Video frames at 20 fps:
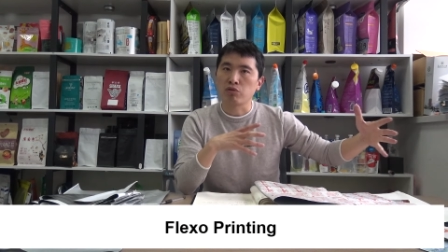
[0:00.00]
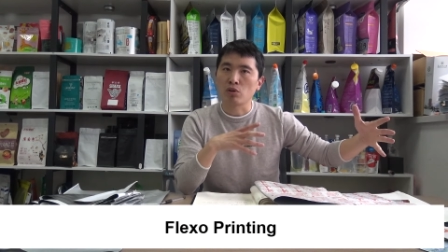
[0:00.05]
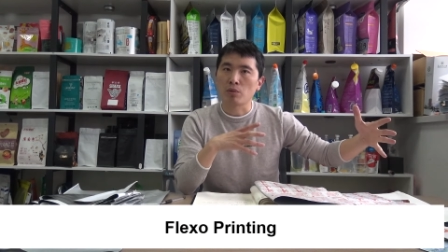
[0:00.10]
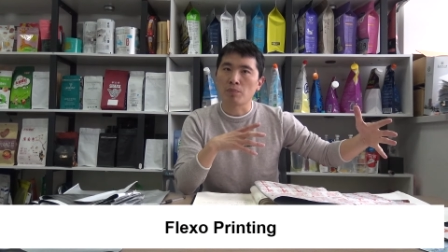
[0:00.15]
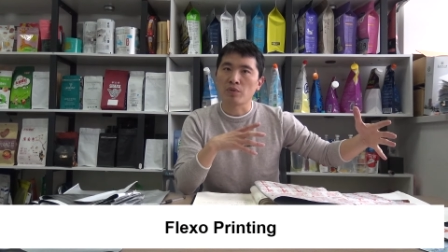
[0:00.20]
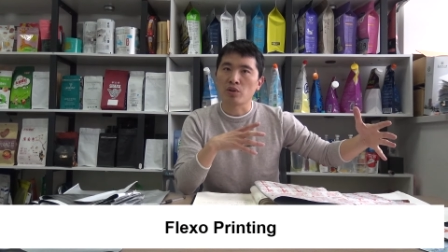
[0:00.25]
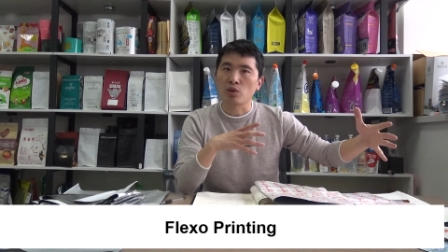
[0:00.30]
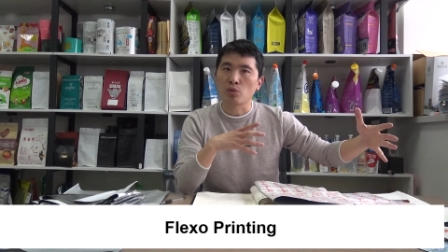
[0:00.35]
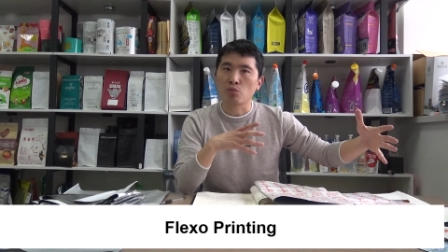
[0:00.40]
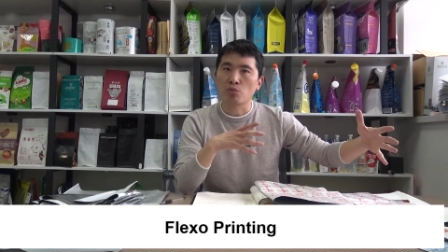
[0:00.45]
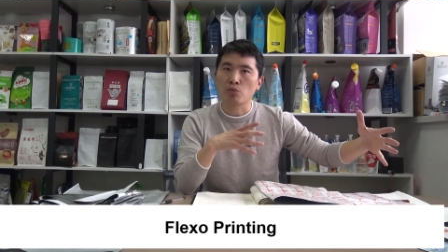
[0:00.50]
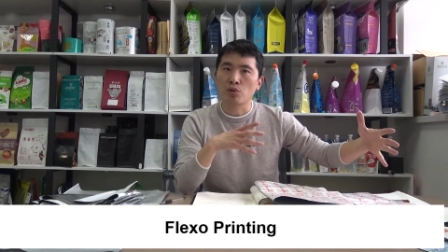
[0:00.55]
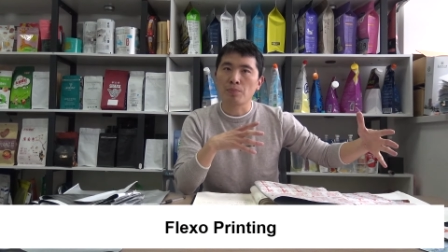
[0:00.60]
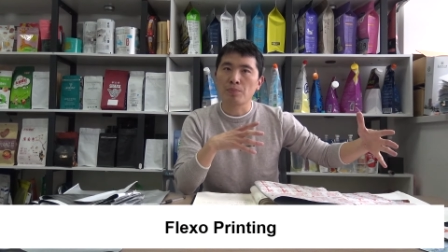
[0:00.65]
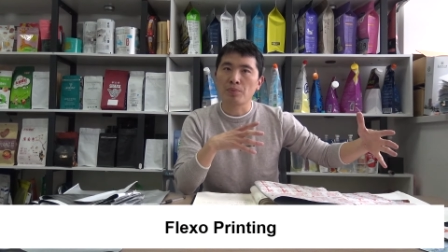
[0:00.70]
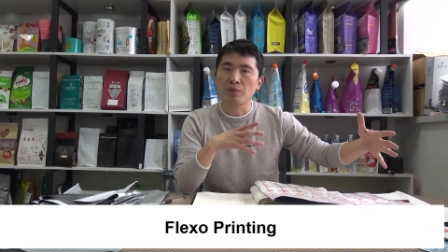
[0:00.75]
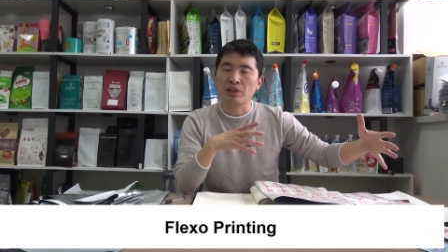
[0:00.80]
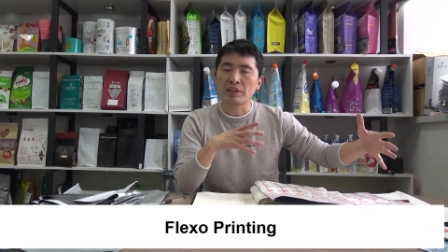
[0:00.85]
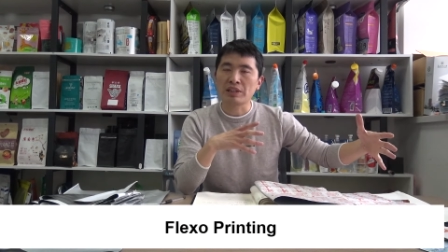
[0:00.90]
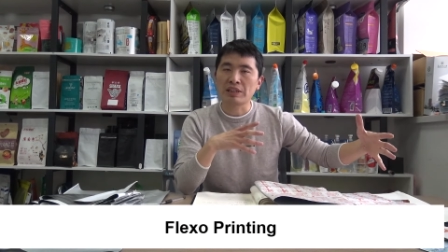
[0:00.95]
from the gravure
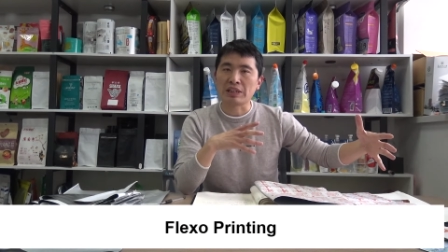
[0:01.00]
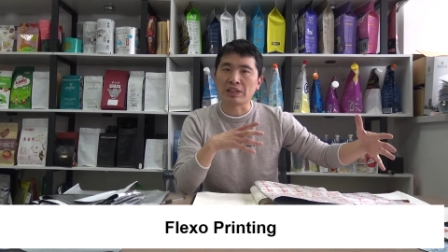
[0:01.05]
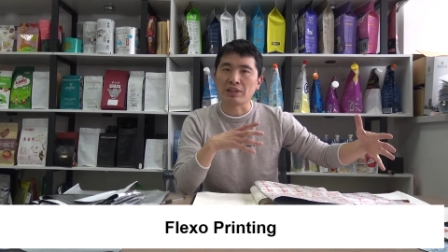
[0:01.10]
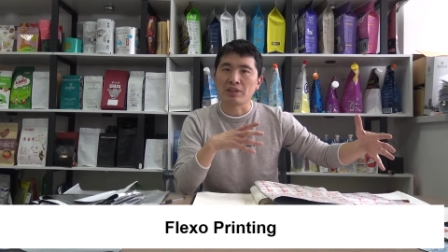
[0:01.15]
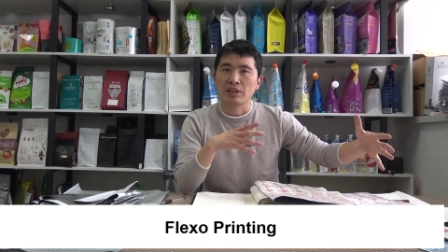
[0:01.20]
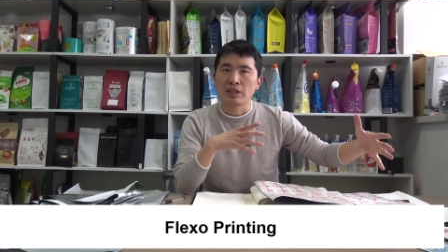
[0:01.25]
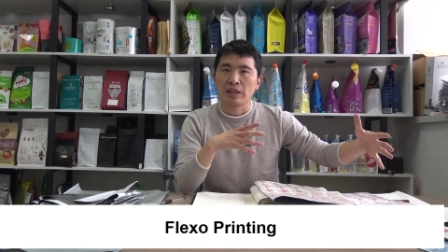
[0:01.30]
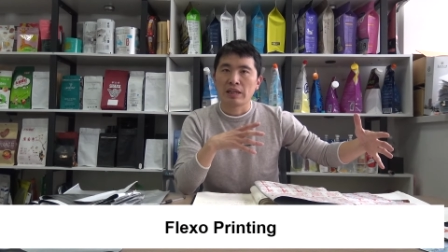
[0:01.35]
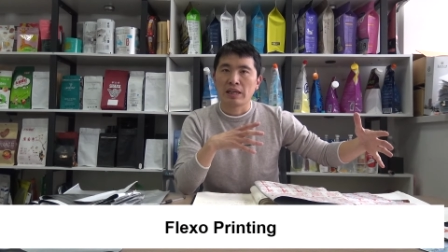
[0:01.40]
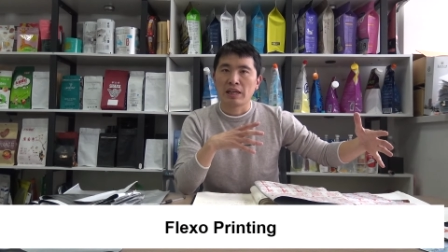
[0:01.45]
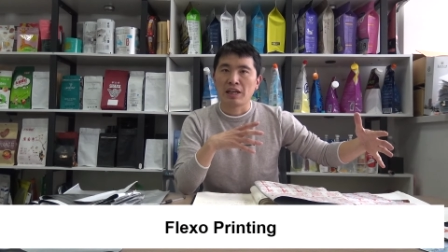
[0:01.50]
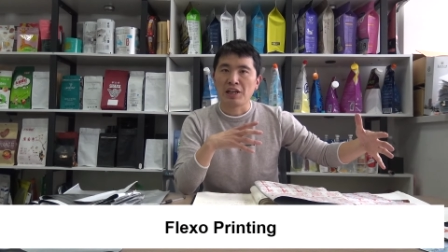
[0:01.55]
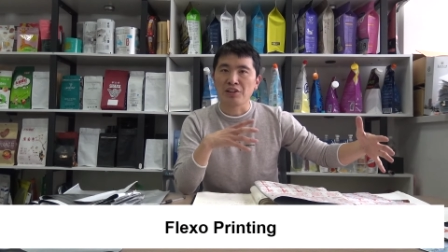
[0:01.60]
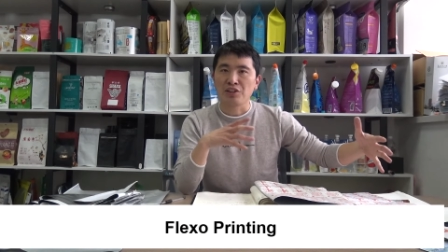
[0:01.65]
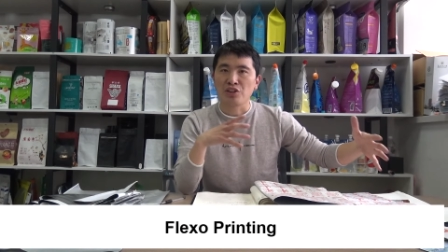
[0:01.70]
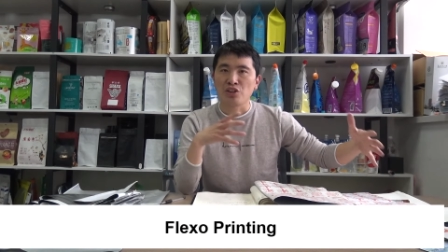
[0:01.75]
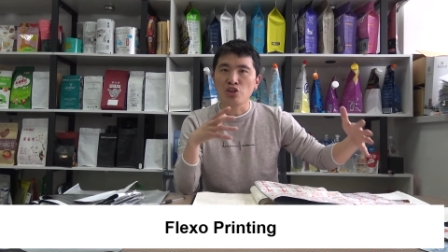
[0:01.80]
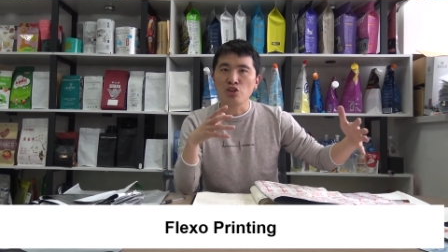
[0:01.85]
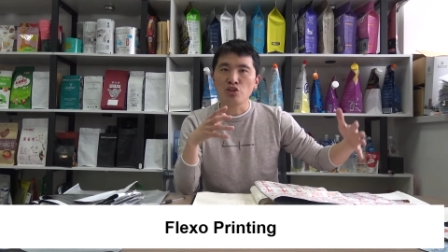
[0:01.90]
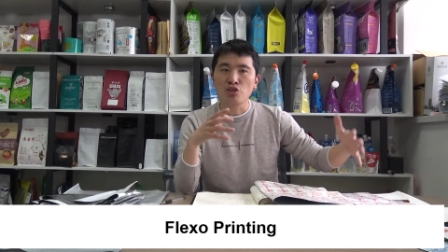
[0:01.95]
printing, and
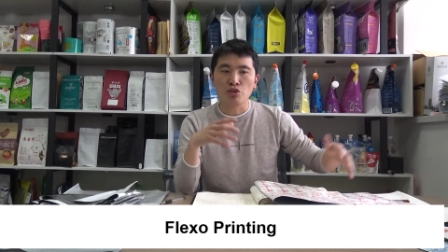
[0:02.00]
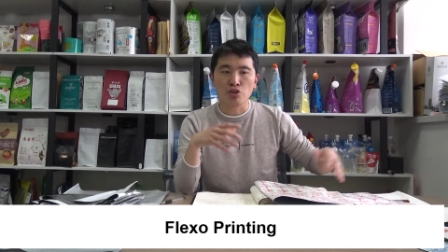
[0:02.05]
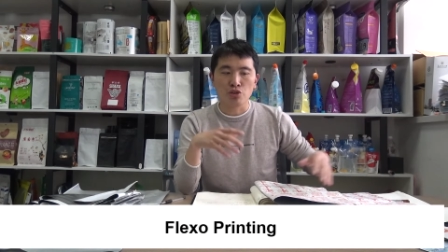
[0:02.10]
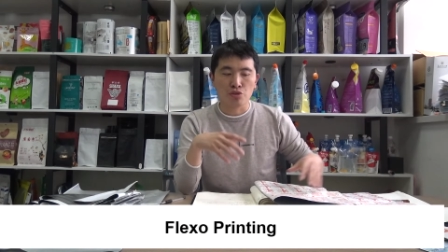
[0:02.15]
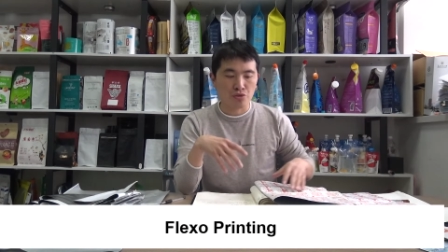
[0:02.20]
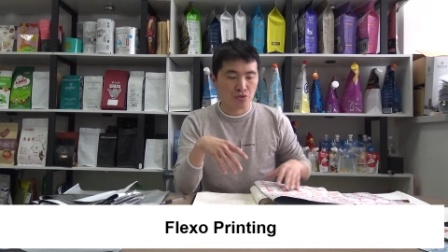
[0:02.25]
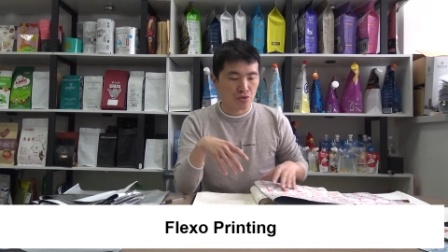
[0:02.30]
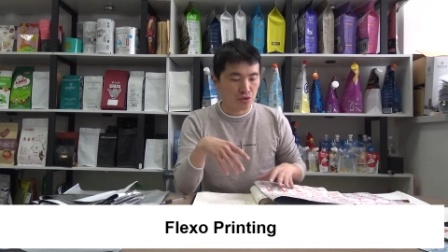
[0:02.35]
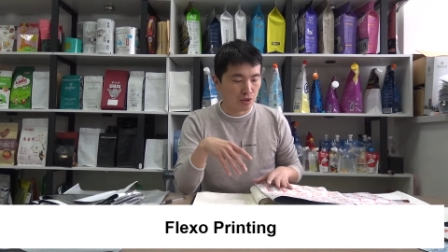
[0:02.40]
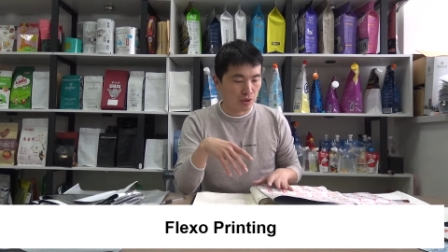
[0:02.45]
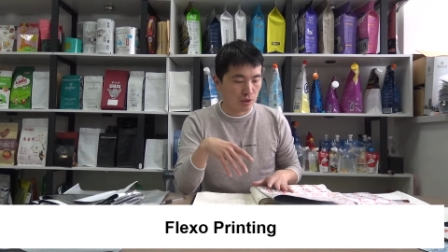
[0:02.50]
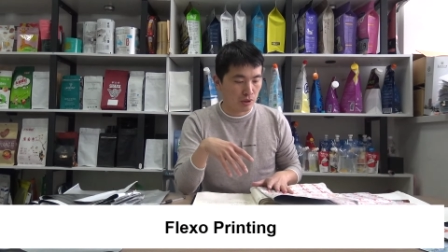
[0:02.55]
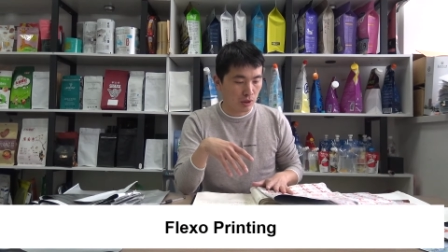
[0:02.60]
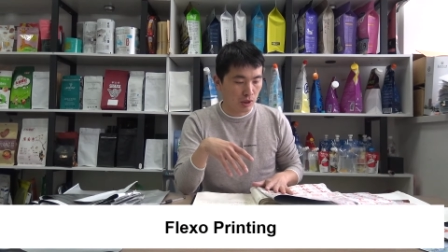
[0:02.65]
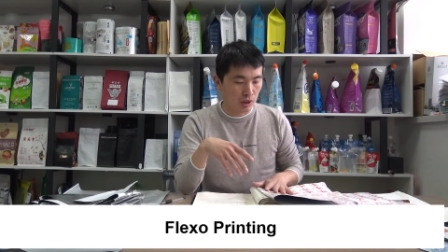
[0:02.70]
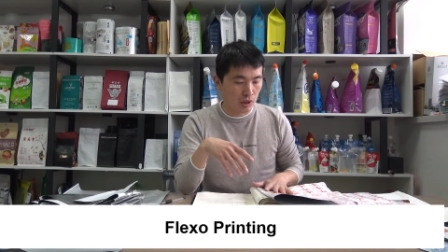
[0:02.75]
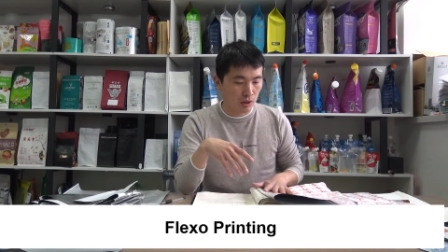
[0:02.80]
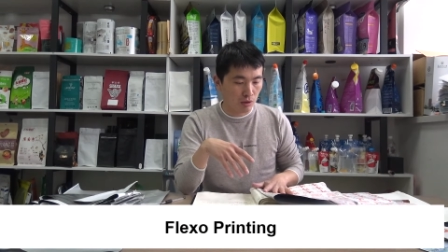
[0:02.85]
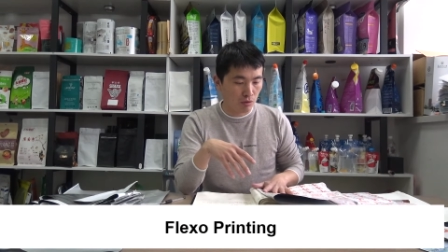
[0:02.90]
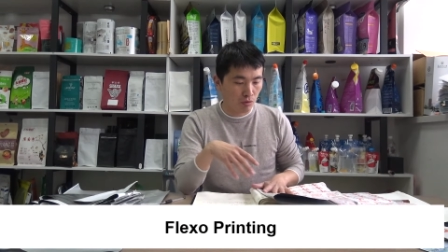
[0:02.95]
it is
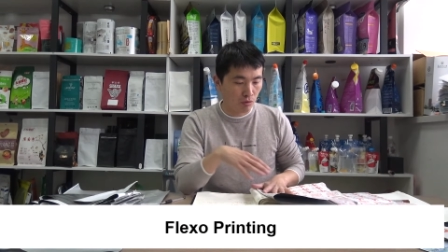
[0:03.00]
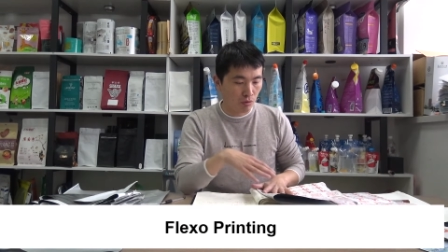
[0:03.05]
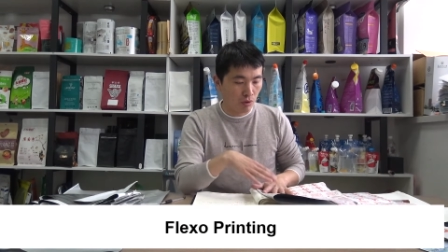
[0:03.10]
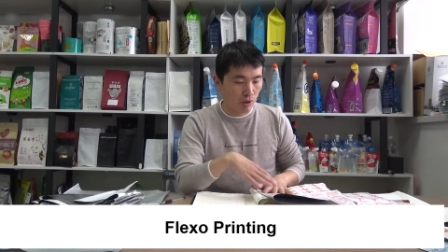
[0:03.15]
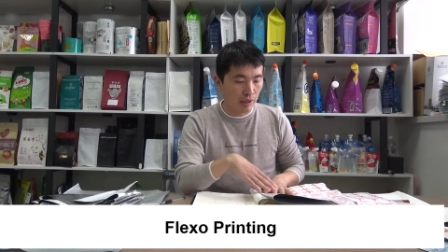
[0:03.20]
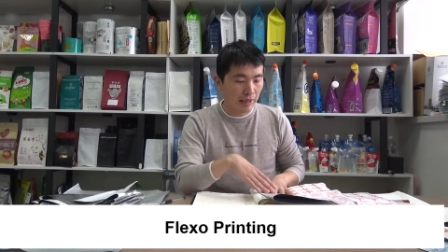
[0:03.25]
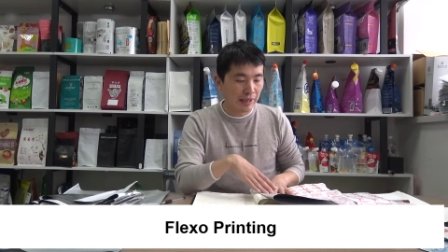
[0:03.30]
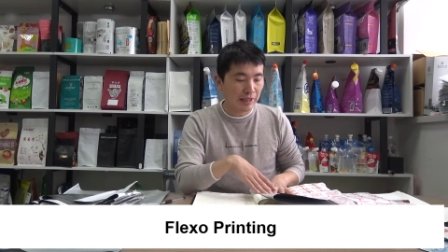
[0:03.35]
uh,